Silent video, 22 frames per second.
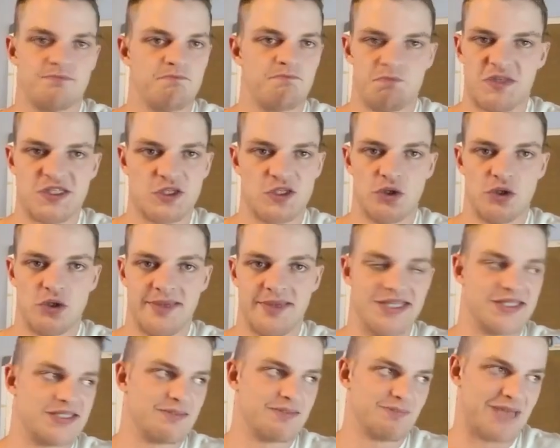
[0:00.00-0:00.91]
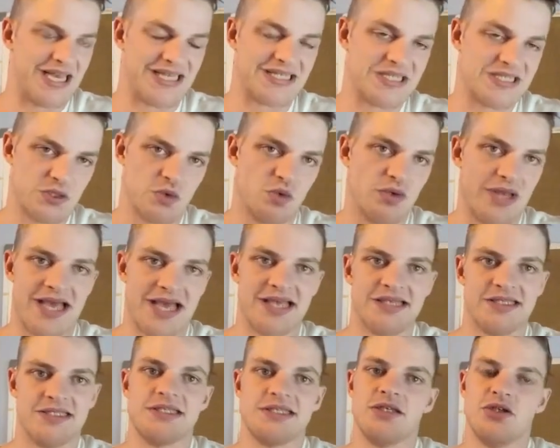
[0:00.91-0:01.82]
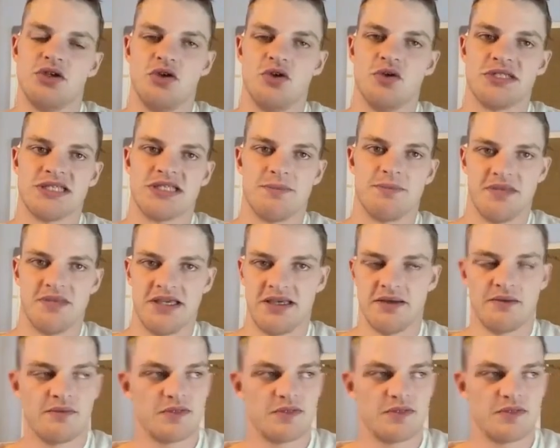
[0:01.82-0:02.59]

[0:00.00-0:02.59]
That's all it means. As soon as you do something.